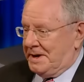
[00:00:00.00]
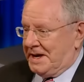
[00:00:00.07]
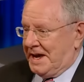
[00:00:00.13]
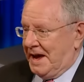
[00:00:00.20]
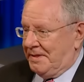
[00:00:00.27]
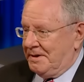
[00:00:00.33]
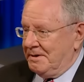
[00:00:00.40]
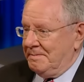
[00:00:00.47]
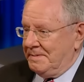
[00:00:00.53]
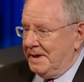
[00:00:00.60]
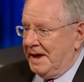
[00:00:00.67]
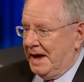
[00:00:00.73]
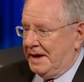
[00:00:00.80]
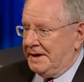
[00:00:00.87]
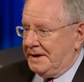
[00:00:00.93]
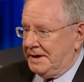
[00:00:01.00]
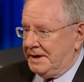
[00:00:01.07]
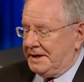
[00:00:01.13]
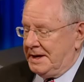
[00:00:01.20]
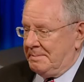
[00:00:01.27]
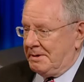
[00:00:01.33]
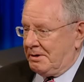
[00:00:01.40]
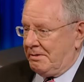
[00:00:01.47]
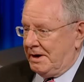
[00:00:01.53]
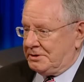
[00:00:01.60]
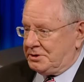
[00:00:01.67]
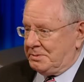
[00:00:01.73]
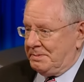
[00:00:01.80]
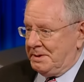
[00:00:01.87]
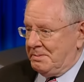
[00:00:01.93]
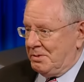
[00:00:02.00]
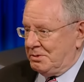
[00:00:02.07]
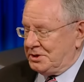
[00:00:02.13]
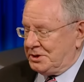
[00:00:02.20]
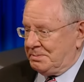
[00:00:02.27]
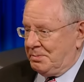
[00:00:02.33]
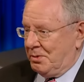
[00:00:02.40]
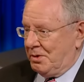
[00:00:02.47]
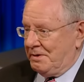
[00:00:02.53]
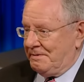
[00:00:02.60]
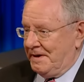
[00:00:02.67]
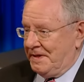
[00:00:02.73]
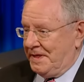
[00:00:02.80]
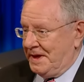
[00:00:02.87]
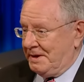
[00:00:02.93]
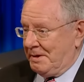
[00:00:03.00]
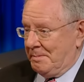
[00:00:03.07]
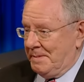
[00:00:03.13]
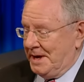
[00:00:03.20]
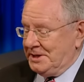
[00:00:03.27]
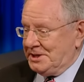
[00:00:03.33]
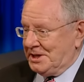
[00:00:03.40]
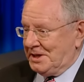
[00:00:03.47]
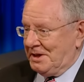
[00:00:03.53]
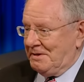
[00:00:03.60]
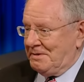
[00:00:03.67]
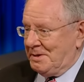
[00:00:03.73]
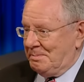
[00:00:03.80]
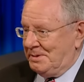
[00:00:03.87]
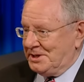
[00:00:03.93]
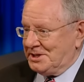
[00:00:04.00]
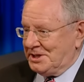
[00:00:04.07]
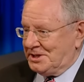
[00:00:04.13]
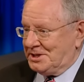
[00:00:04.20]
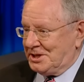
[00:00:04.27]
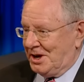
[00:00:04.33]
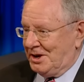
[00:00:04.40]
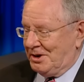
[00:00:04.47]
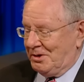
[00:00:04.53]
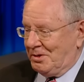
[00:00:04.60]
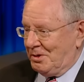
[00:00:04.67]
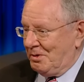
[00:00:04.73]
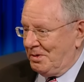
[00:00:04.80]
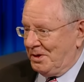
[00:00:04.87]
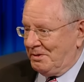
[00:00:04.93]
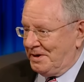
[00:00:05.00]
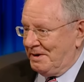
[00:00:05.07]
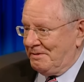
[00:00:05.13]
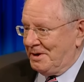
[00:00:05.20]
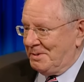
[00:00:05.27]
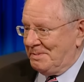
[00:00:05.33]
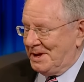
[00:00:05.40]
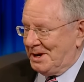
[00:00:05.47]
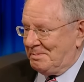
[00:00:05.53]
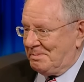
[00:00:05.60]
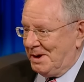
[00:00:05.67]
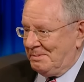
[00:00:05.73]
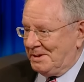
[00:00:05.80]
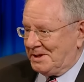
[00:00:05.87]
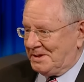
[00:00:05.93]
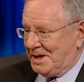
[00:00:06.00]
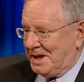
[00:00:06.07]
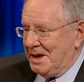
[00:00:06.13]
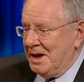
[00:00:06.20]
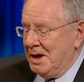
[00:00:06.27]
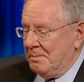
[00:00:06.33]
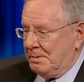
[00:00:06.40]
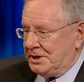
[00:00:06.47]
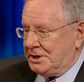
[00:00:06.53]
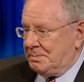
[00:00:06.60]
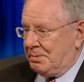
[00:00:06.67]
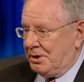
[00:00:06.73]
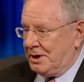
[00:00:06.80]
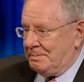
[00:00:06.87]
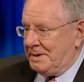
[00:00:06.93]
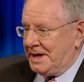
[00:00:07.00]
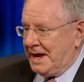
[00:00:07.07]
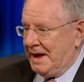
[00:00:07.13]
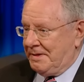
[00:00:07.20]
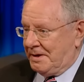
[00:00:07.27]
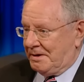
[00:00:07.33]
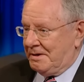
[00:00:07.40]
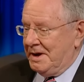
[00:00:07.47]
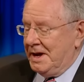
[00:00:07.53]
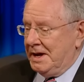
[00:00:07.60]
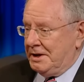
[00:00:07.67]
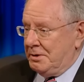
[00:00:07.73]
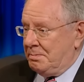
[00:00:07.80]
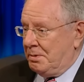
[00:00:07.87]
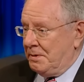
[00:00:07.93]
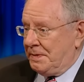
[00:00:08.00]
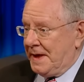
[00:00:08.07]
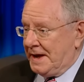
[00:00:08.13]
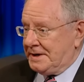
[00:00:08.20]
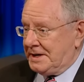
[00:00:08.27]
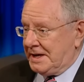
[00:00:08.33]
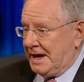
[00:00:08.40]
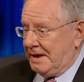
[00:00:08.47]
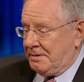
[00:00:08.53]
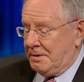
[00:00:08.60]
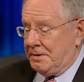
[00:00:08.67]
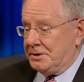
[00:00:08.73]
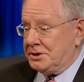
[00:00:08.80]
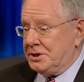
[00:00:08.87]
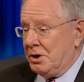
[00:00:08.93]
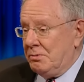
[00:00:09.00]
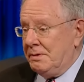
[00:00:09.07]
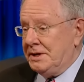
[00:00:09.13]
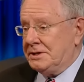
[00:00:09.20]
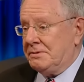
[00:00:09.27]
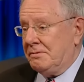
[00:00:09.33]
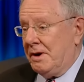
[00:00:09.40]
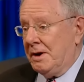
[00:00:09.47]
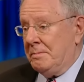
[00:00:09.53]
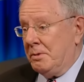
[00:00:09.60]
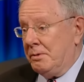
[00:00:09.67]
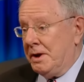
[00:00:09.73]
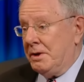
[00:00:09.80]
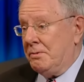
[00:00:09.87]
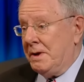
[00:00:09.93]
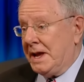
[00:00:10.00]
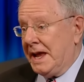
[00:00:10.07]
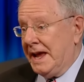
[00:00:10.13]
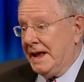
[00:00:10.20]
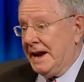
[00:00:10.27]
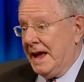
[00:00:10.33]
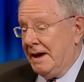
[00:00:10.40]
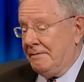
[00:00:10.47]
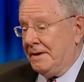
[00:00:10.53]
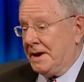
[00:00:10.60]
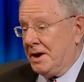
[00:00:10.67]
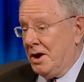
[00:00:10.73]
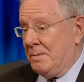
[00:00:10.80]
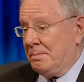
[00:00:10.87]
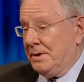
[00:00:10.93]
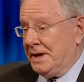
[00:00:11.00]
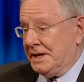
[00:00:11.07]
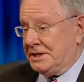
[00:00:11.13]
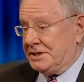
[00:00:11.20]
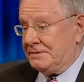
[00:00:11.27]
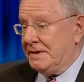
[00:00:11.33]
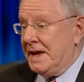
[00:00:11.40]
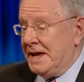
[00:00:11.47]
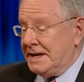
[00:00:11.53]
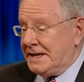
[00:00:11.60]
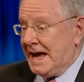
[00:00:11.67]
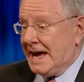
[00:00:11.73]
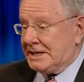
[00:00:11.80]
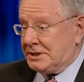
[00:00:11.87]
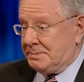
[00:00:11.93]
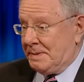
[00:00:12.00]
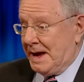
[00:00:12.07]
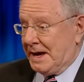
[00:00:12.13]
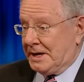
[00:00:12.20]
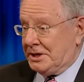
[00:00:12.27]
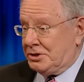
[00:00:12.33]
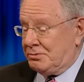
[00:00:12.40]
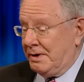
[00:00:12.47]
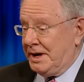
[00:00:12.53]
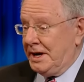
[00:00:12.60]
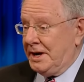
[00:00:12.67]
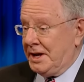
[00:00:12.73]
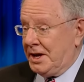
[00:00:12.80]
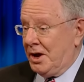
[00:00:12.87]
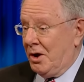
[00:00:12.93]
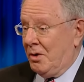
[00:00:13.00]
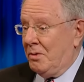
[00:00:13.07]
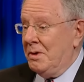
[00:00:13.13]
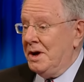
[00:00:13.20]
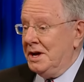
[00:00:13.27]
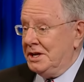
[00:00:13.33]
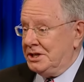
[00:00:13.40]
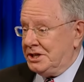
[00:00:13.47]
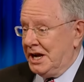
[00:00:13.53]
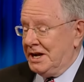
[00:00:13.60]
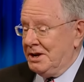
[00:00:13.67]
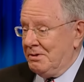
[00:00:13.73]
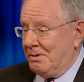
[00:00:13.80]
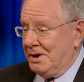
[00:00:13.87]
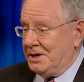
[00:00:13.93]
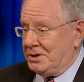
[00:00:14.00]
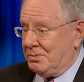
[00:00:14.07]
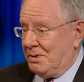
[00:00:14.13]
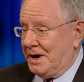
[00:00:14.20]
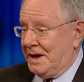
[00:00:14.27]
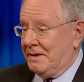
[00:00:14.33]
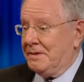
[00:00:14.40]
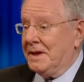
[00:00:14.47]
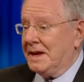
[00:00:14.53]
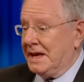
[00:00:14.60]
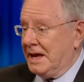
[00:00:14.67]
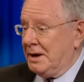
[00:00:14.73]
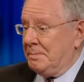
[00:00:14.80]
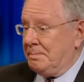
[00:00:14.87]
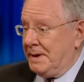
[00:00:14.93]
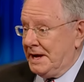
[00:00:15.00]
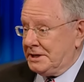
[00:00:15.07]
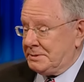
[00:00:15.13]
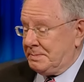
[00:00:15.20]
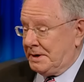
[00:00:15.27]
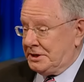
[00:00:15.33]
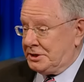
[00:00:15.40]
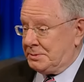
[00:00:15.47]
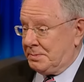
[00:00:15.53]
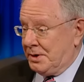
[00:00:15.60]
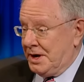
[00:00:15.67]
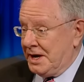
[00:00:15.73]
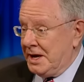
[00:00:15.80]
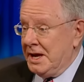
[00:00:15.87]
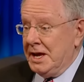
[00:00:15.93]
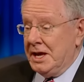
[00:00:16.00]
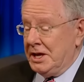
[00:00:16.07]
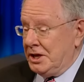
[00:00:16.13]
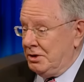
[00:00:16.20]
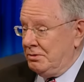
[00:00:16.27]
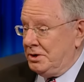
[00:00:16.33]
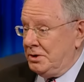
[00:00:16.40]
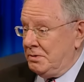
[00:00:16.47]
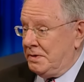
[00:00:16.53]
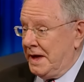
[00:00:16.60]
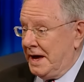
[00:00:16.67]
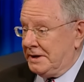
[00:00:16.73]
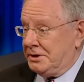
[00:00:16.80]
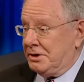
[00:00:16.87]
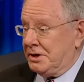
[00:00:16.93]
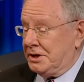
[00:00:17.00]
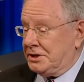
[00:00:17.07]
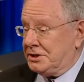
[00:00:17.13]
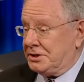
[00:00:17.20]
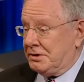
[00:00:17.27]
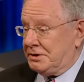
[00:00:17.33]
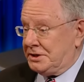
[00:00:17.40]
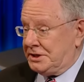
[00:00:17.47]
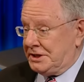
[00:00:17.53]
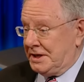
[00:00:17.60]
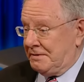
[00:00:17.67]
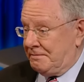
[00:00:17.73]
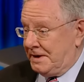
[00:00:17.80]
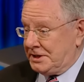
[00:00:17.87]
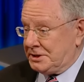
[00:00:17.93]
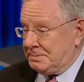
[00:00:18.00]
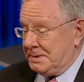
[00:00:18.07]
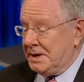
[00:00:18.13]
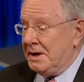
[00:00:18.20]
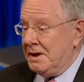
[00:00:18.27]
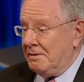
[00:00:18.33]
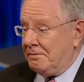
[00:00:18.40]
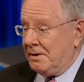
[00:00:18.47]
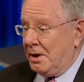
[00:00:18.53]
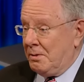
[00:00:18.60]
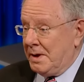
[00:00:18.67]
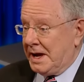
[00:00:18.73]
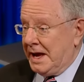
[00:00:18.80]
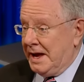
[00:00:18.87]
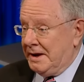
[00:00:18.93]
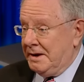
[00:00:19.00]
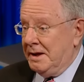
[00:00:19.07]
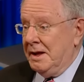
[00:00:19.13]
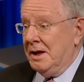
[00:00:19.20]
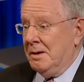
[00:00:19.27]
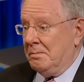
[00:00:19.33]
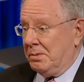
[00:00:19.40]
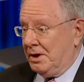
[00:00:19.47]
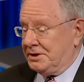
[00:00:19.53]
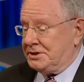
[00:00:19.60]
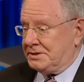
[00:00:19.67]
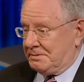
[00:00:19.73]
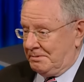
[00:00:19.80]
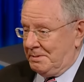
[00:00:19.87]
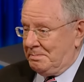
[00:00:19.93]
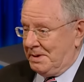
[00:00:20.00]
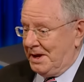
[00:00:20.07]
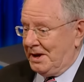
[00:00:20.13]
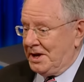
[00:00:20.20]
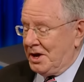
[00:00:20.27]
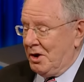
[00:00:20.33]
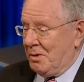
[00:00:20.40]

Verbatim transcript: together, hmm. and uh, Democrats will be more supportive, I think, amazingly, of the business side, although they'll never admit it publicly. But you put them together. You put that together. There's no reason why, Maria, we can't have a comprehensive tax package ready to go January 20th. Get it passed by spring. You do that, you're going to start to see investment flow again, plus repealing